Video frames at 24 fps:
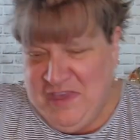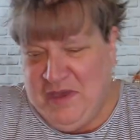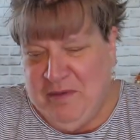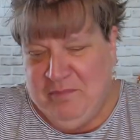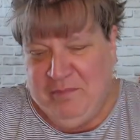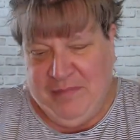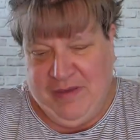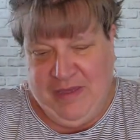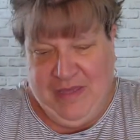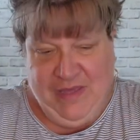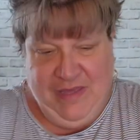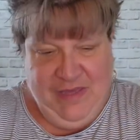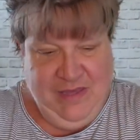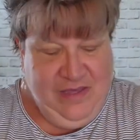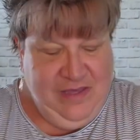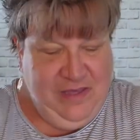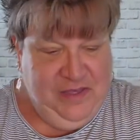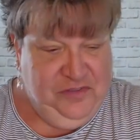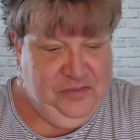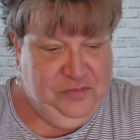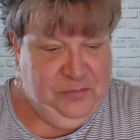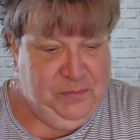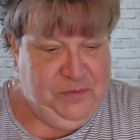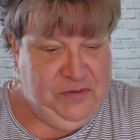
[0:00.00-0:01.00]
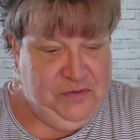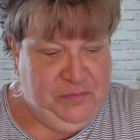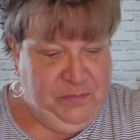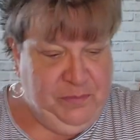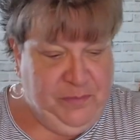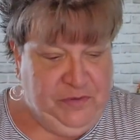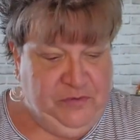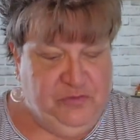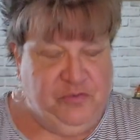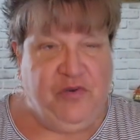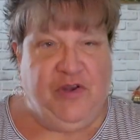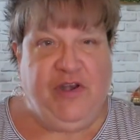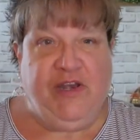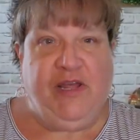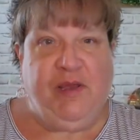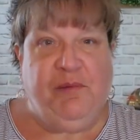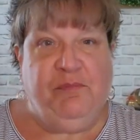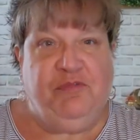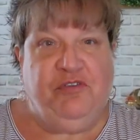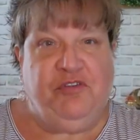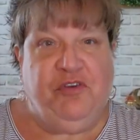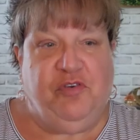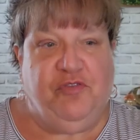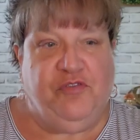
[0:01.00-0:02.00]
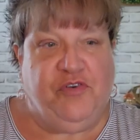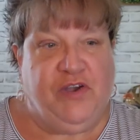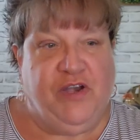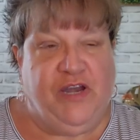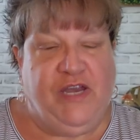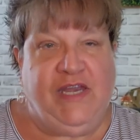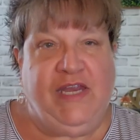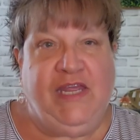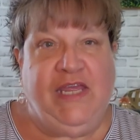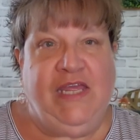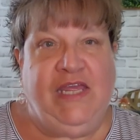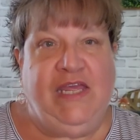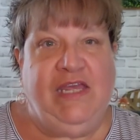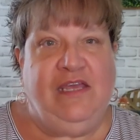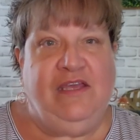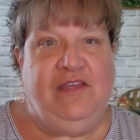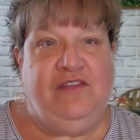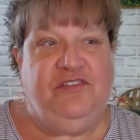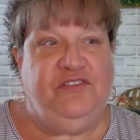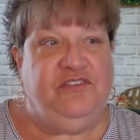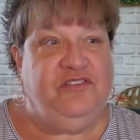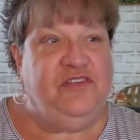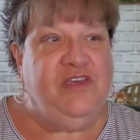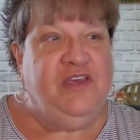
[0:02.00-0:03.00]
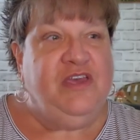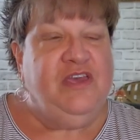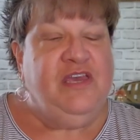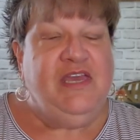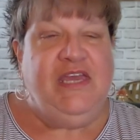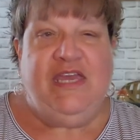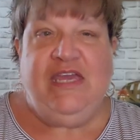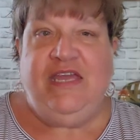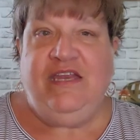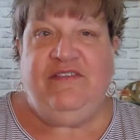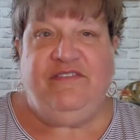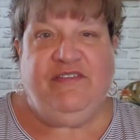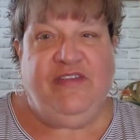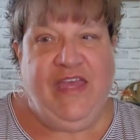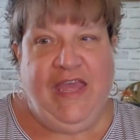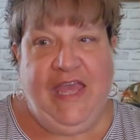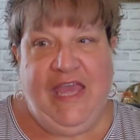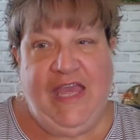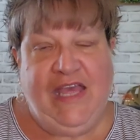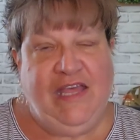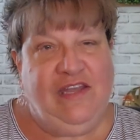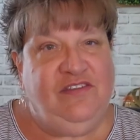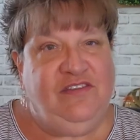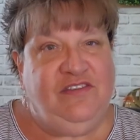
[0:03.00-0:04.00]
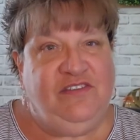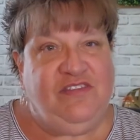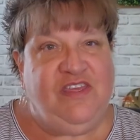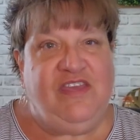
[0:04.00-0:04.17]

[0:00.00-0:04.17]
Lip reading: My husband's best friend comes over, and he tans.